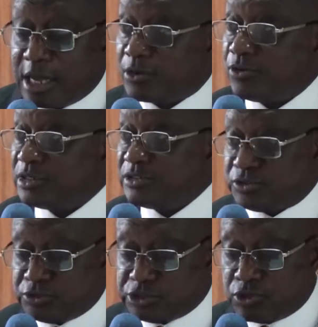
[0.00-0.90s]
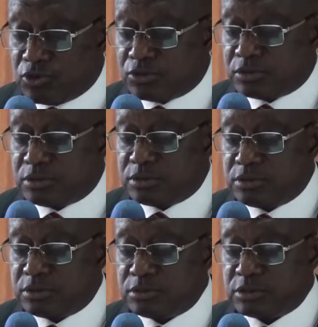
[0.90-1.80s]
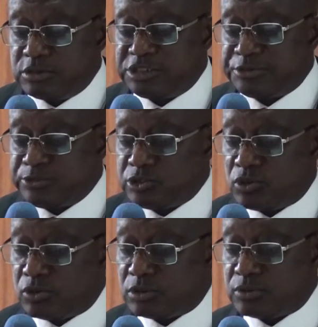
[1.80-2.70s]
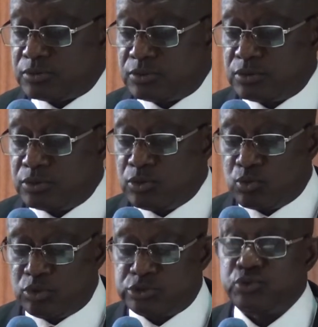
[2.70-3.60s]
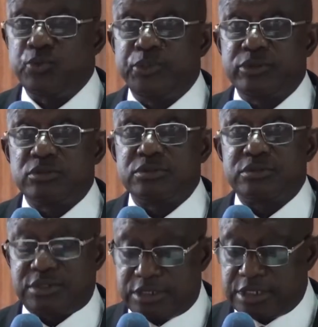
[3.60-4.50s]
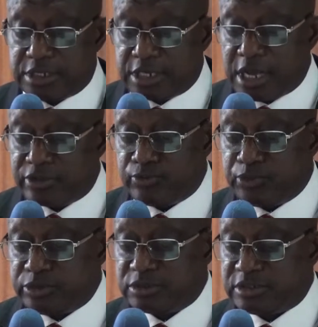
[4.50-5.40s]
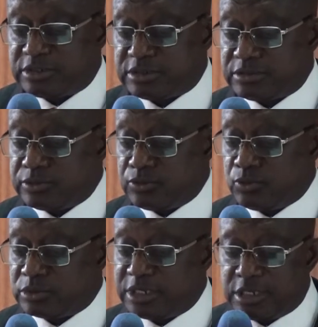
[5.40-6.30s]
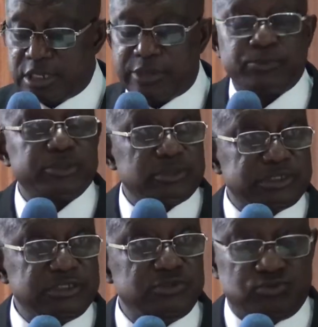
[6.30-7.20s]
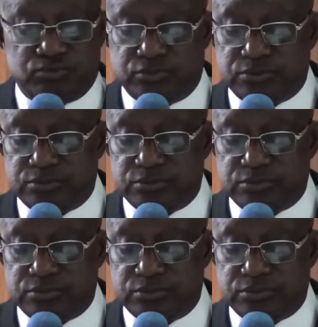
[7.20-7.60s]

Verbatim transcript: According to John, Jim John, what you build and how you build it will end up holding you.